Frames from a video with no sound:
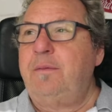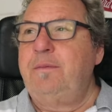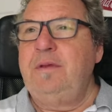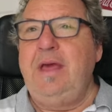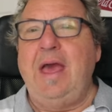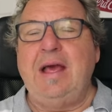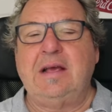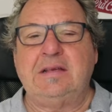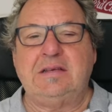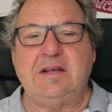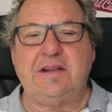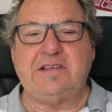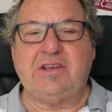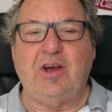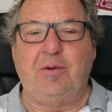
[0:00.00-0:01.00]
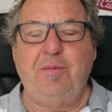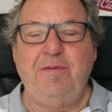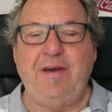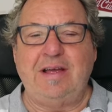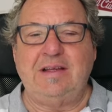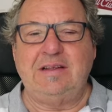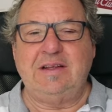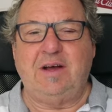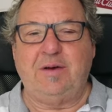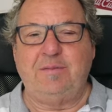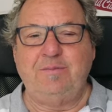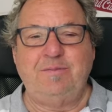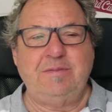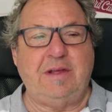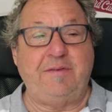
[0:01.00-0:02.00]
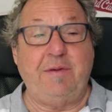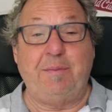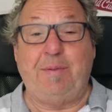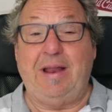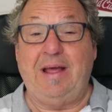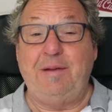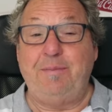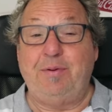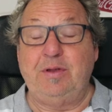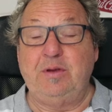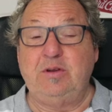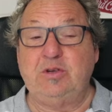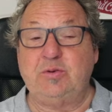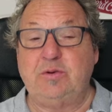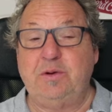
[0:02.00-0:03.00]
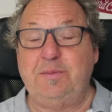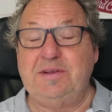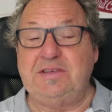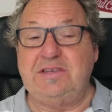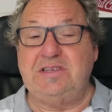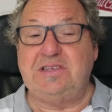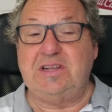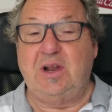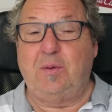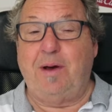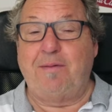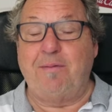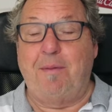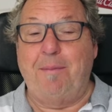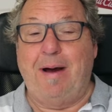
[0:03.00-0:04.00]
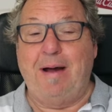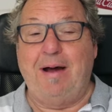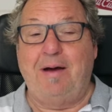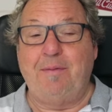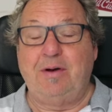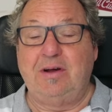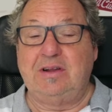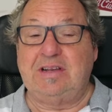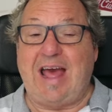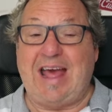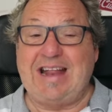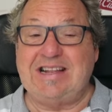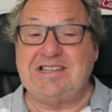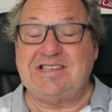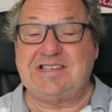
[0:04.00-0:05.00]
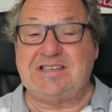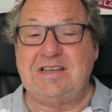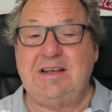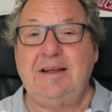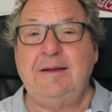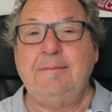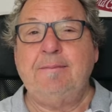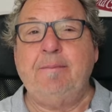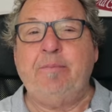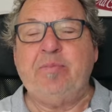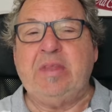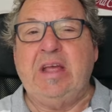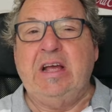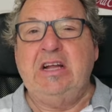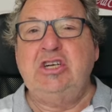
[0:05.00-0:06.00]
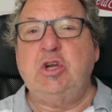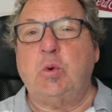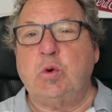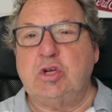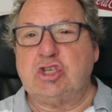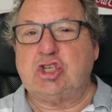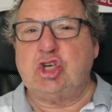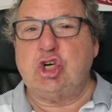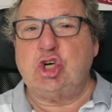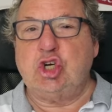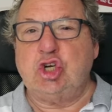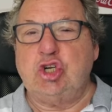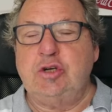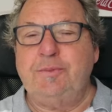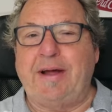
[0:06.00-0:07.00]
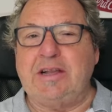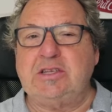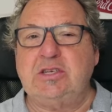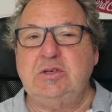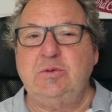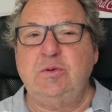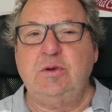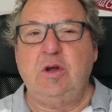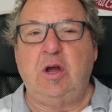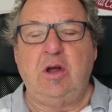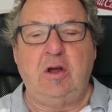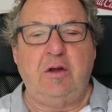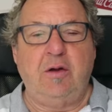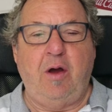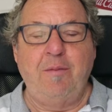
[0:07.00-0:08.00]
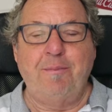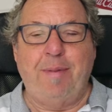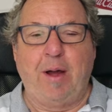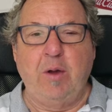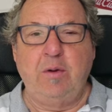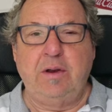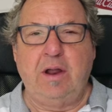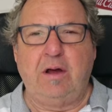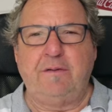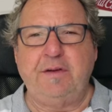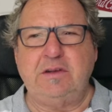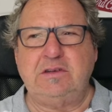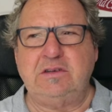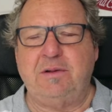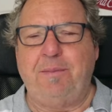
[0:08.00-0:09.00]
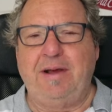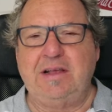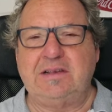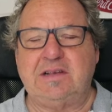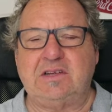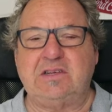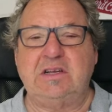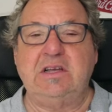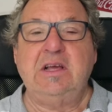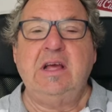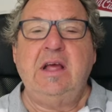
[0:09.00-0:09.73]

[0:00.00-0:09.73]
Yes, it's got me. Nothing planned per usual. The missus is still away at her dad's. Daughter's gone back to her own abode now. I think she's at mates, actually.